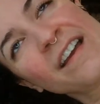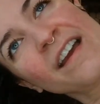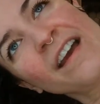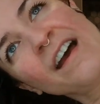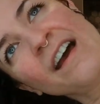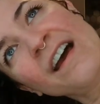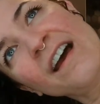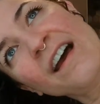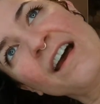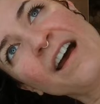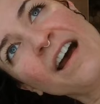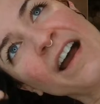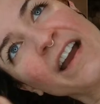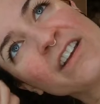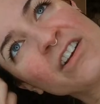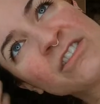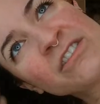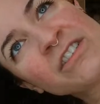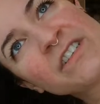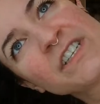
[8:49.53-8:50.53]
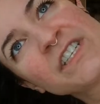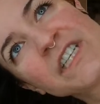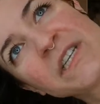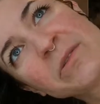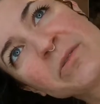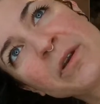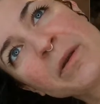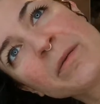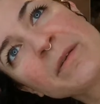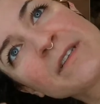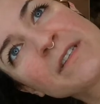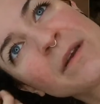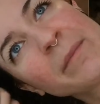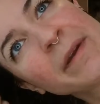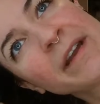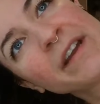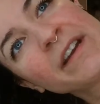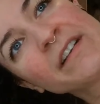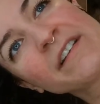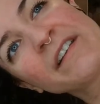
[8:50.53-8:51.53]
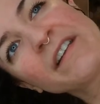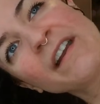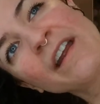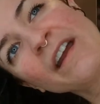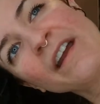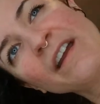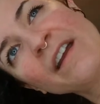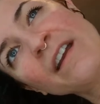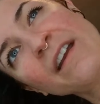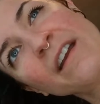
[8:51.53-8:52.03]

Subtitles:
I also did deep treatments on my hair today.